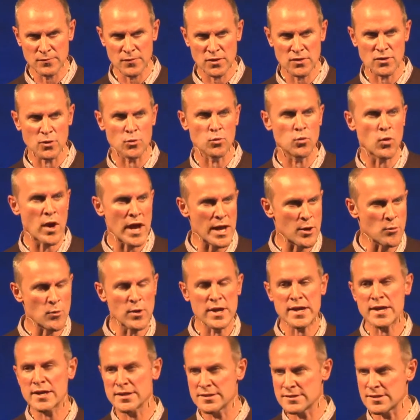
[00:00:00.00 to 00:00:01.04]
The way we
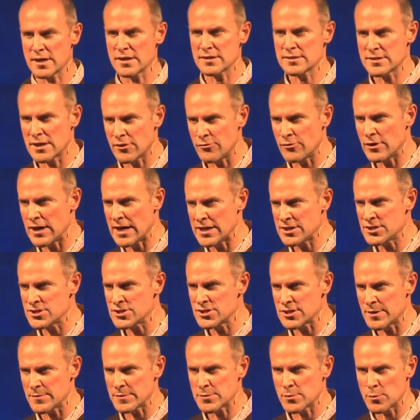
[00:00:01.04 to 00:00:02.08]
conduct our
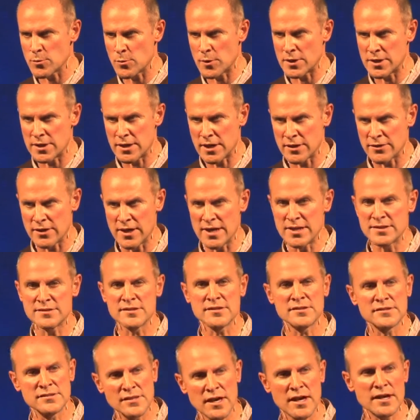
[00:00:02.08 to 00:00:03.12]
relationships with one another is a
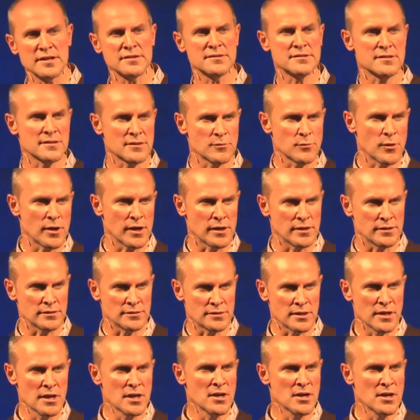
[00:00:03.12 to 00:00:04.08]
sign to the world.